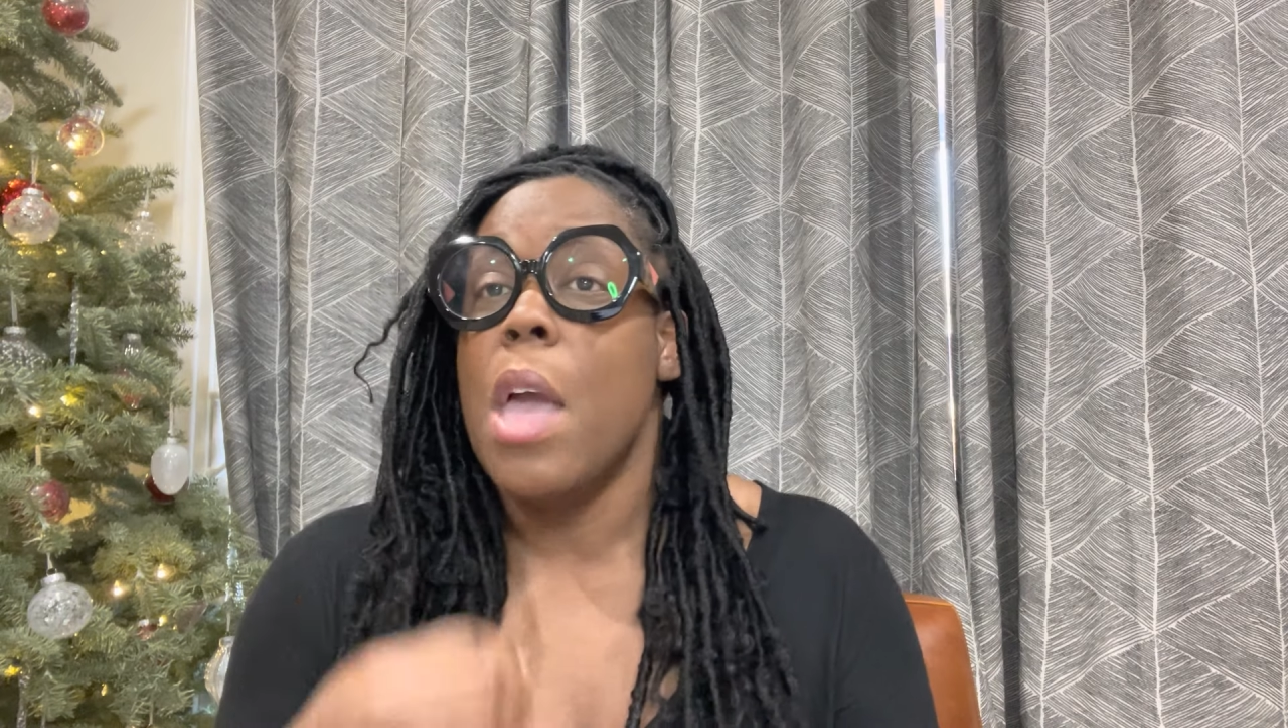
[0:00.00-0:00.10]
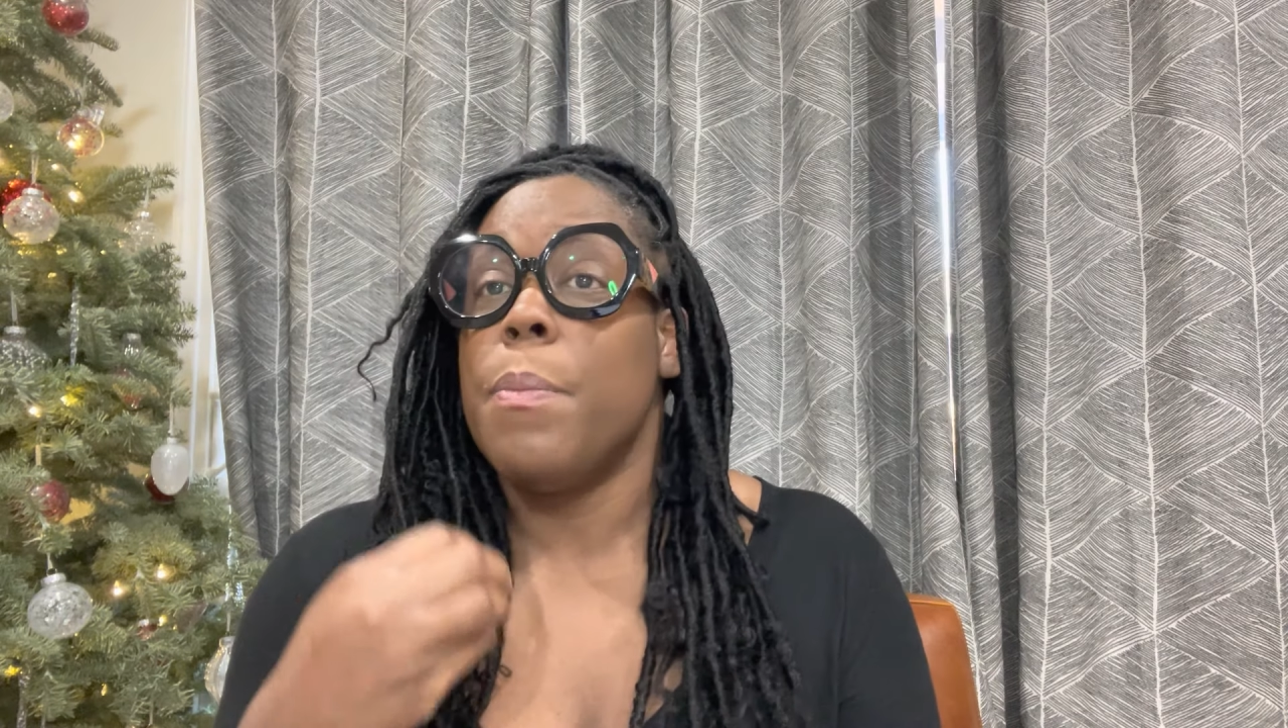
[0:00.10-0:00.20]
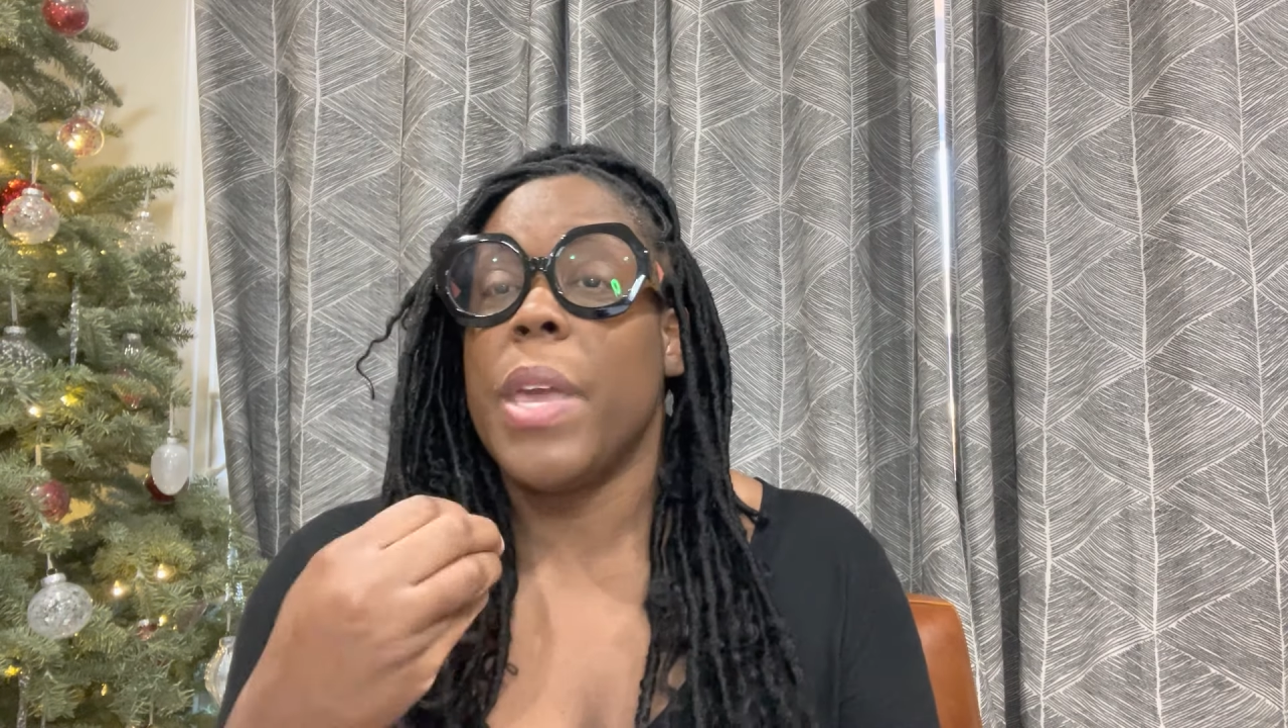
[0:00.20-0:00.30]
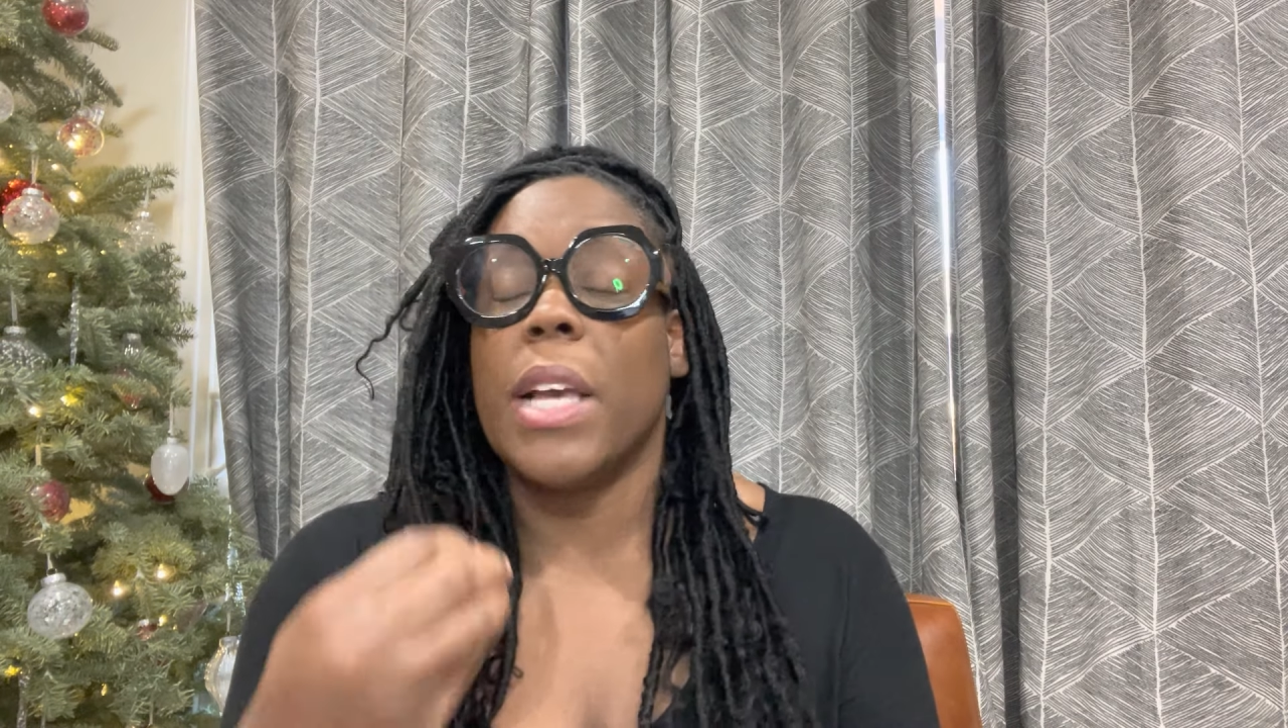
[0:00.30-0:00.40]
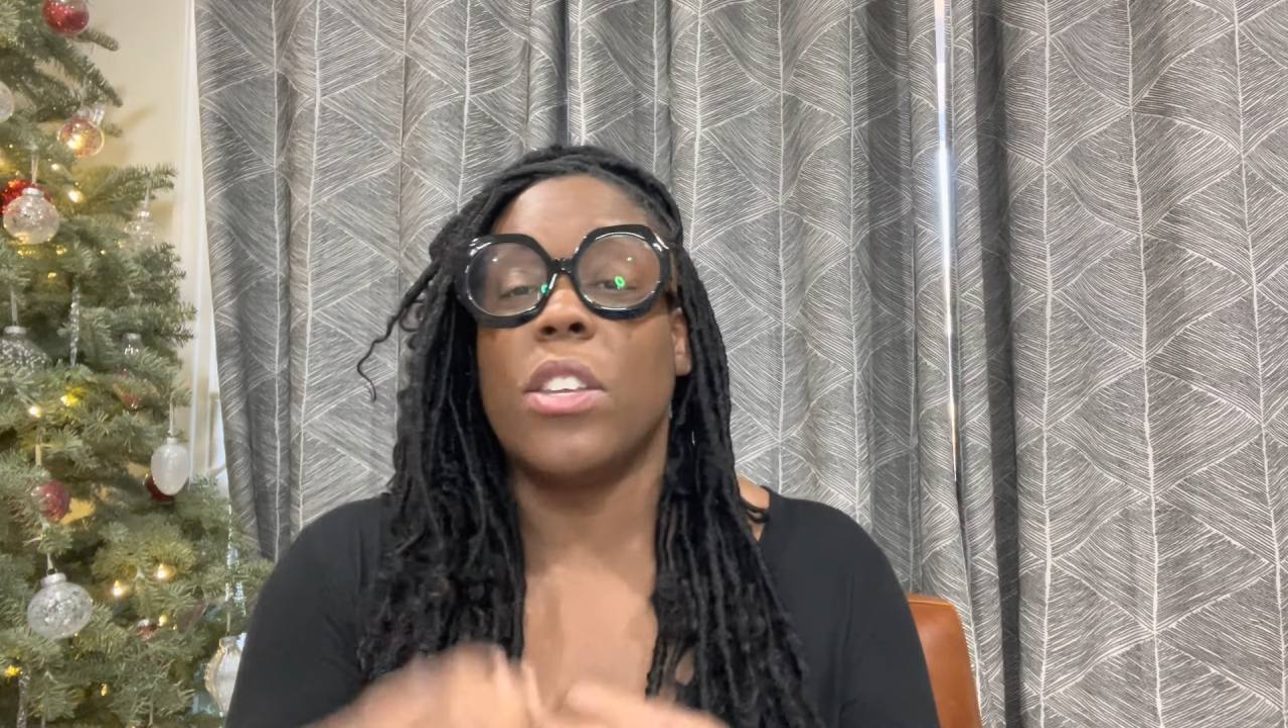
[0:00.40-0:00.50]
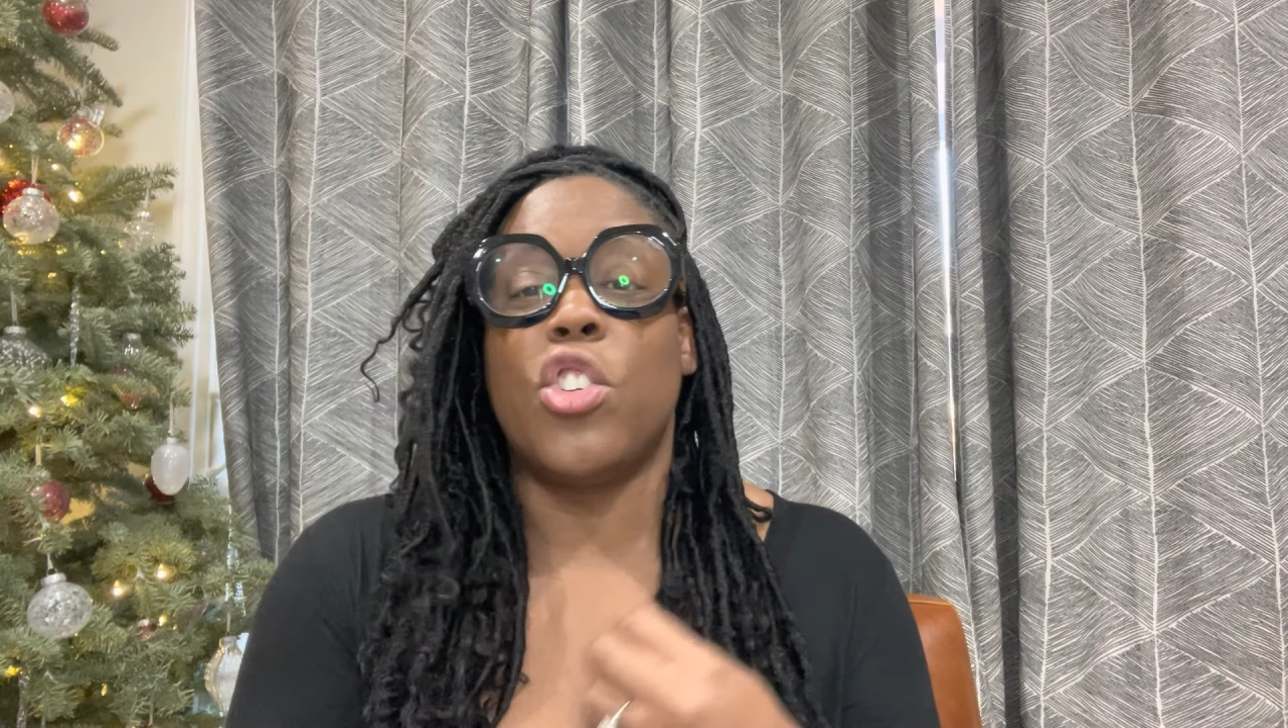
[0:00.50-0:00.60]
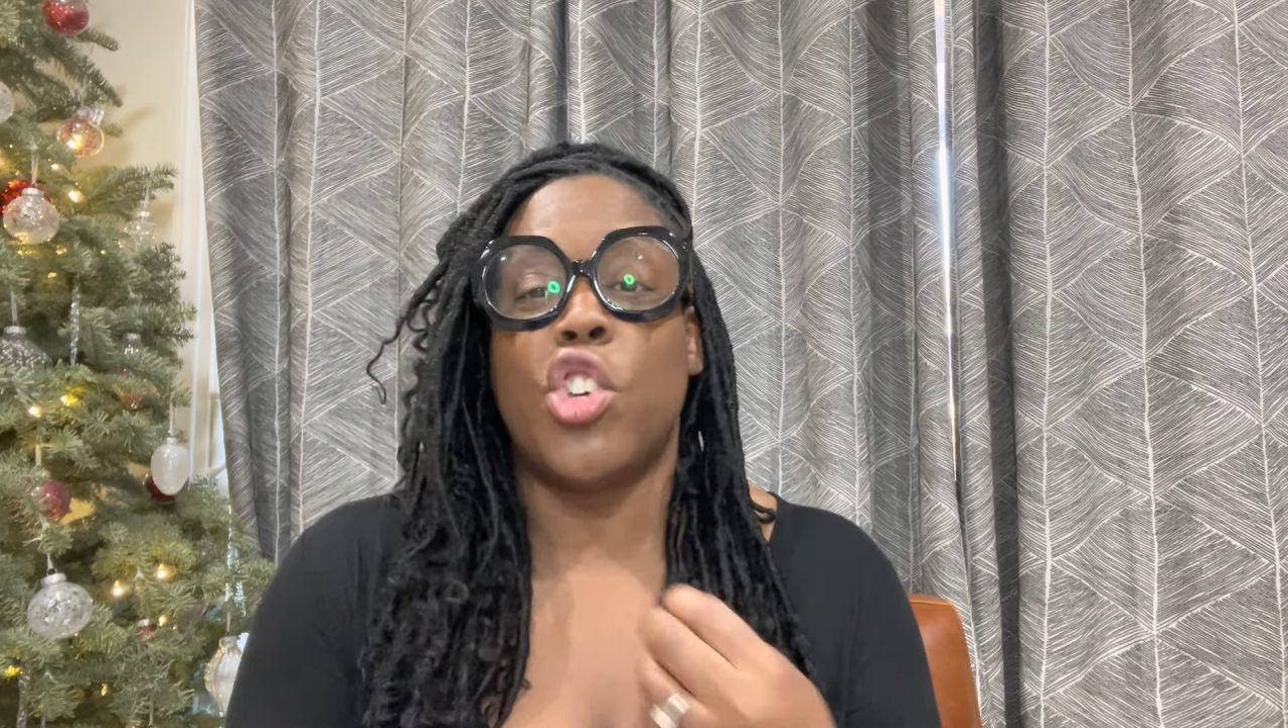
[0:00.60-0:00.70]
Because it's